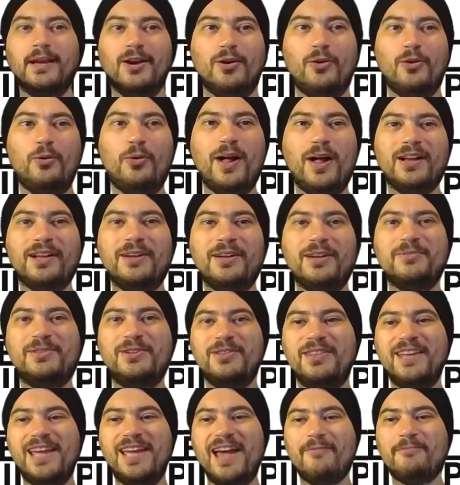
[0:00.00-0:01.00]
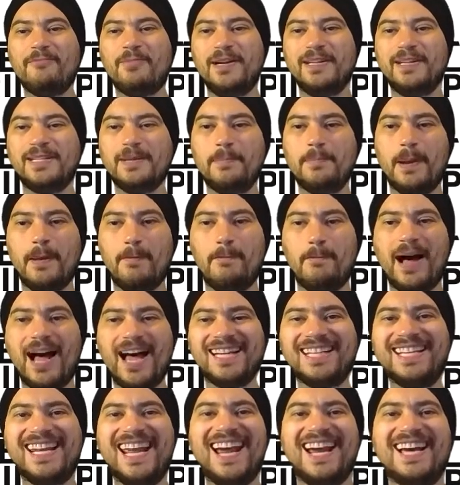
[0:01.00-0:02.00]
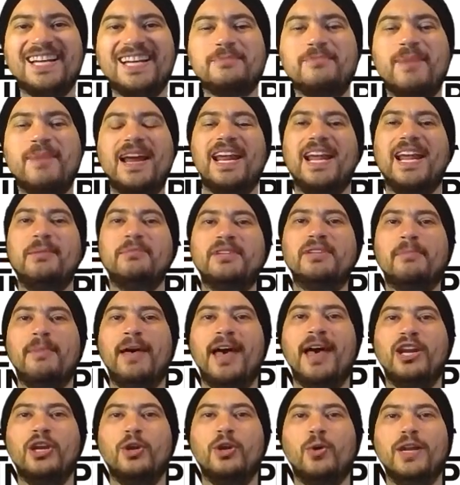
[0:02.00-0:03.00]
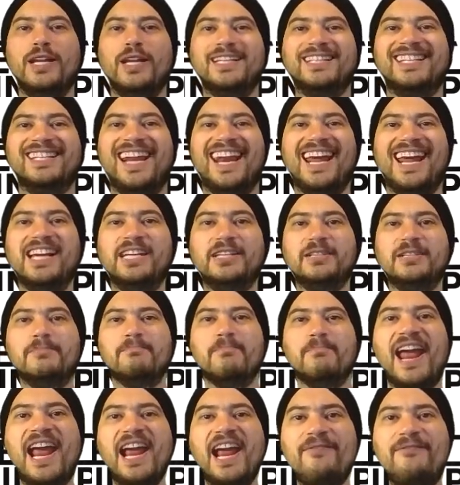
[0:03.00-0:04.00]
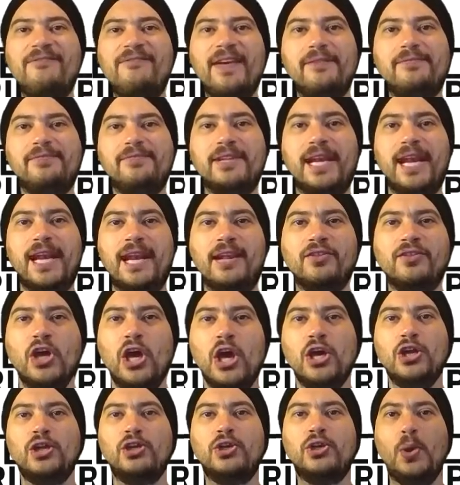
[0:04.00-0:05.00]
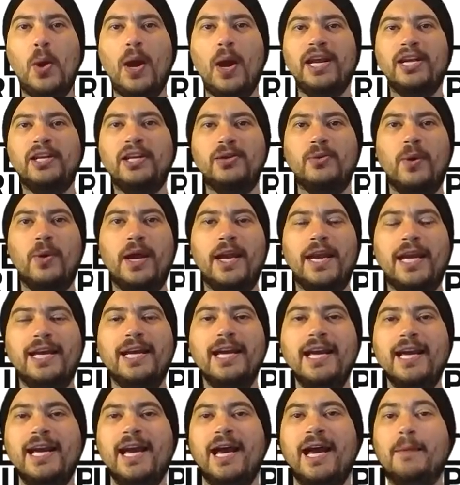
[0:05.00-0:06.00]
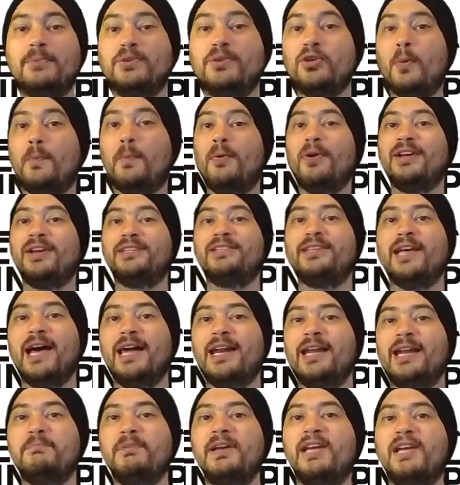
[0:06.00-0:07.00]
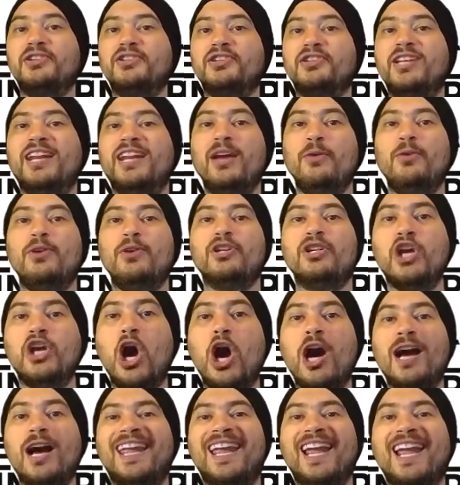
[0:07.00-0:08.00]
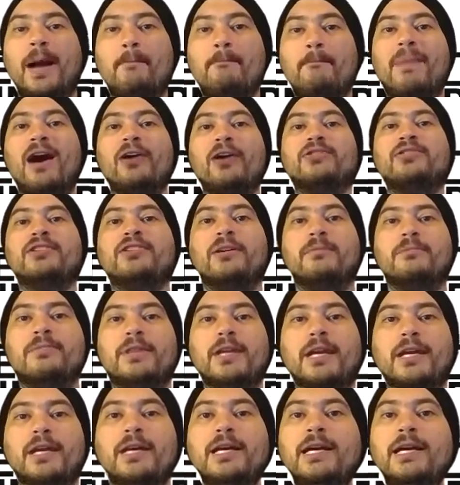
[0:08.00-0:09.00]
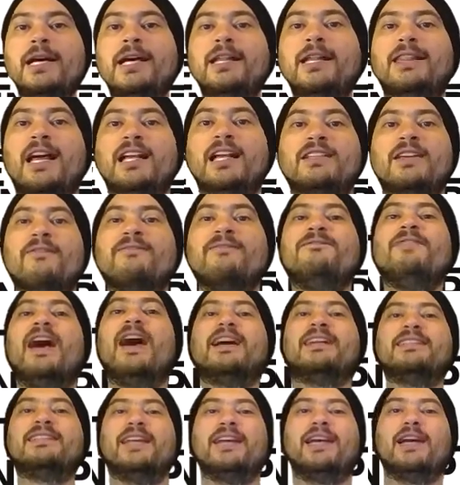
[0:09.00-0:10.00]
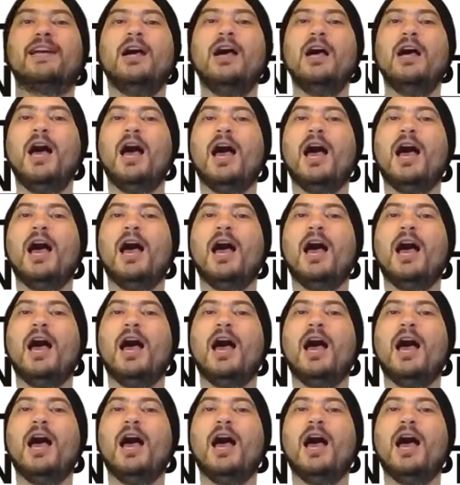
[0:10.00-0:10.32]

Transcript: Welcome to the F Principle Podcast. My name's Emmanuel, and today is May 15th, 2020. I'm super excited because today we are talking about something that's affecting